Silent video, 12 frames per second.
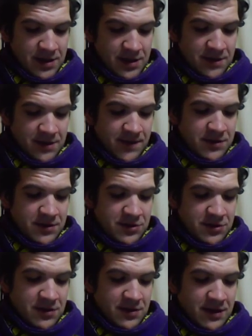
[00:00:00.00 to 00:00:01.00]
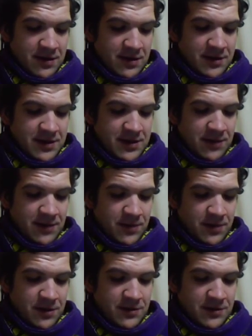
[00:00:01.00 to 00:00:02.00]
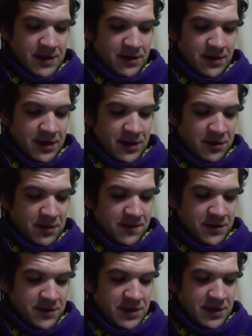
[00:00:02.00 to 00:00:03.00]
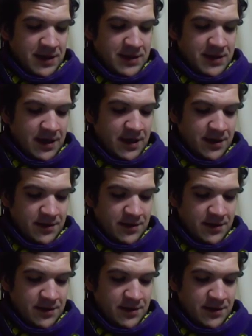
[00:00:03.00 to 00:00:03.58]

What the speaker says: She felt sure that the dog's teeth would close on her heel before she got inside.